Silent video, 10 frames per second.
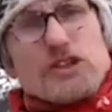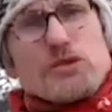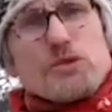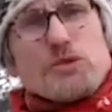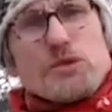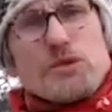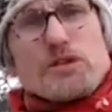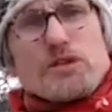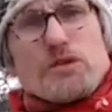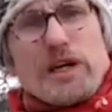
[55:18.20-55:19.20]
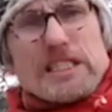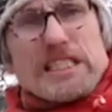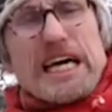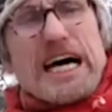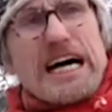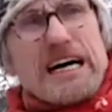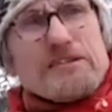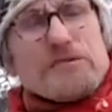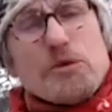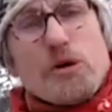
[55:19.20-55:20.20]
to, to actually
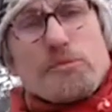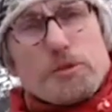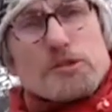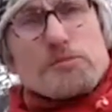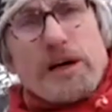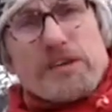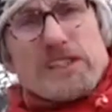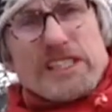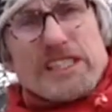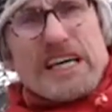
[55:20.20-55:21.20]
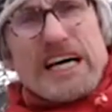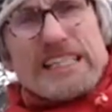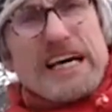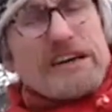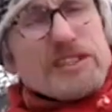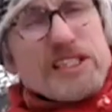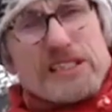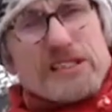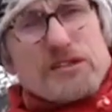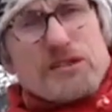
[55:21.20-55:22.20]
have more prosperity and have
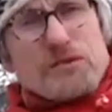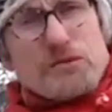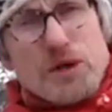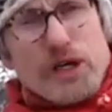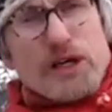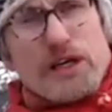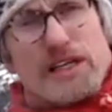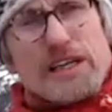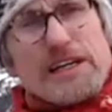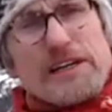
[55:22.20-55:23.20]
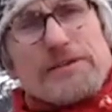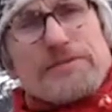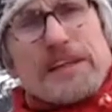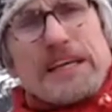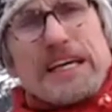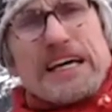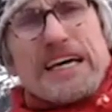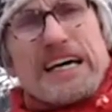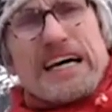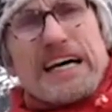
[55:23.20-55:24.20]
decent work.
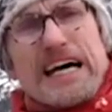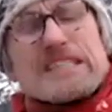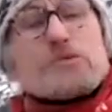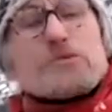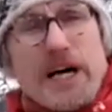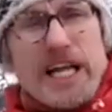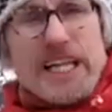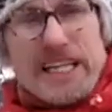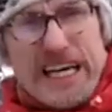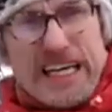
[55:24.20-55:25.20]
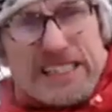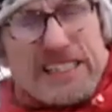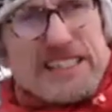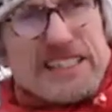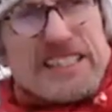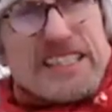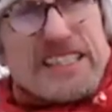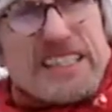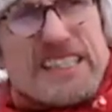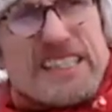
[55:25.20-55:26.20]
Uh, as well as
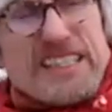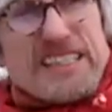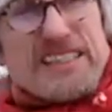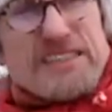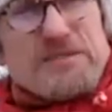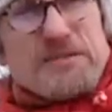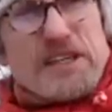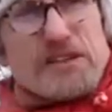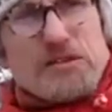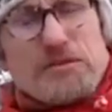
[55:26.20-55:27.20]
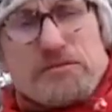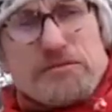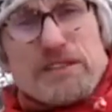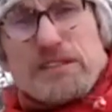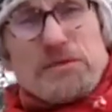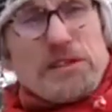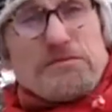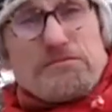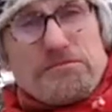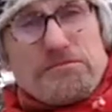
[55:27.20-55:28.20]
uh, kind of
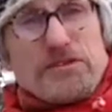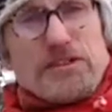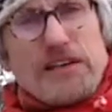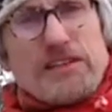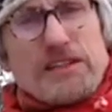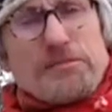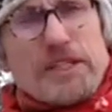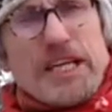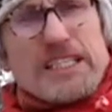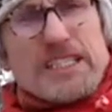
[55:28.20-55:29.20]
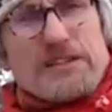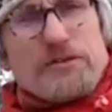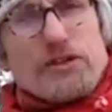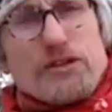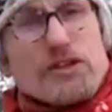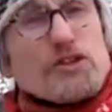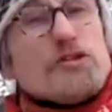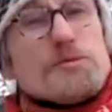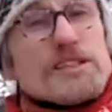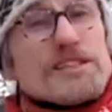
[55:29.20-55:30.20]
well saving the planet for
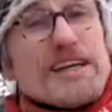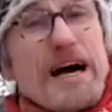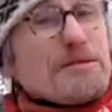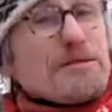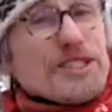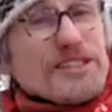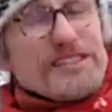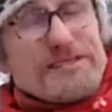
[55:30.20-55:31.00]
human habitat